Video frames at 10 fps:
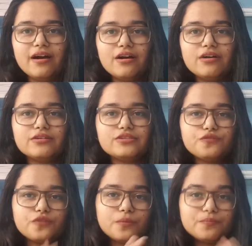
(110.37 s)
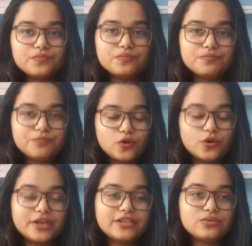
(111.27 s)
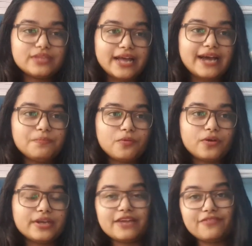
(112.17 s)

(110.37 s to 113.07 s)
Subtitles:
So from going to that point,